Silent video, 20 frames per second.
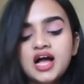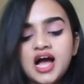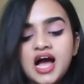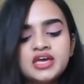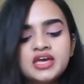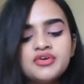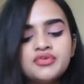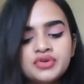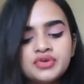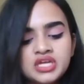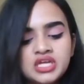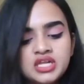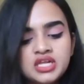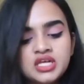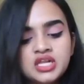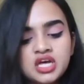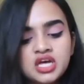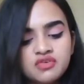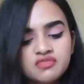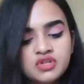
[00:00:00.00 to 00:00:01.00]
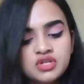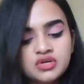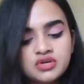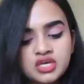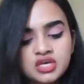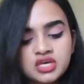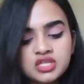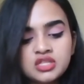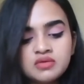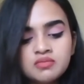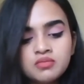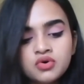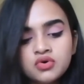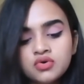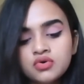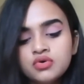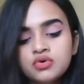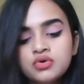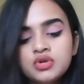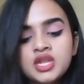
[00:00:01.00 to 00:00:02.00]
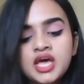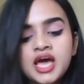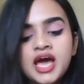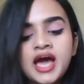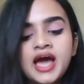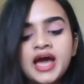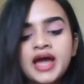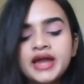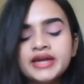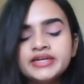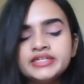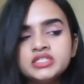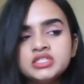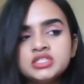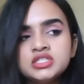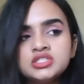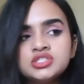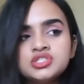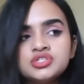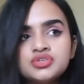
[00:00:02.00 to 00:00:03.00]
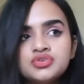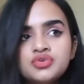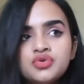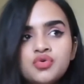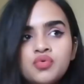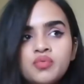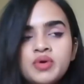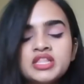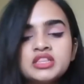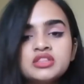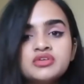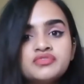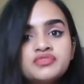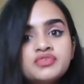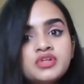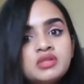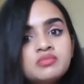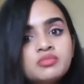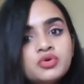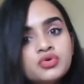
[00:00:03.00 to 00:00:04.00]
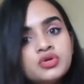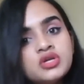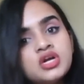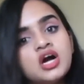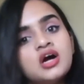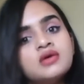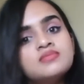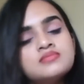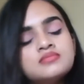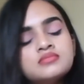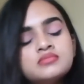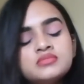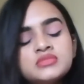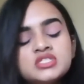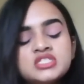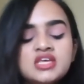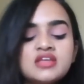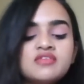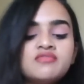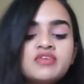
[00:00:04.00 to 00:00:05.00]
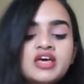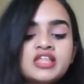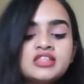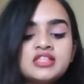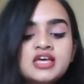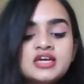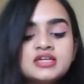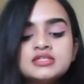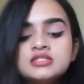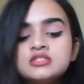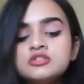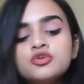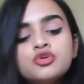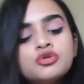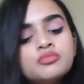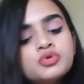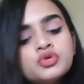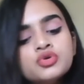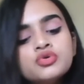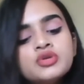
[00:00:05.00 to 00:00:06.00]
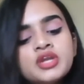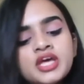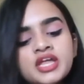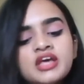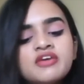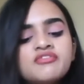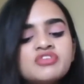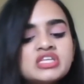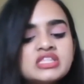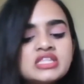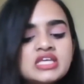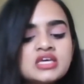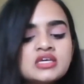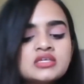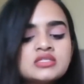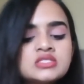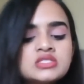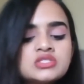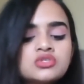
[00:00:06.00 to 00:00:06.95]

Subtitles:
I really love looking at the moon and to know when the full moon comes and when there is no moon and everything.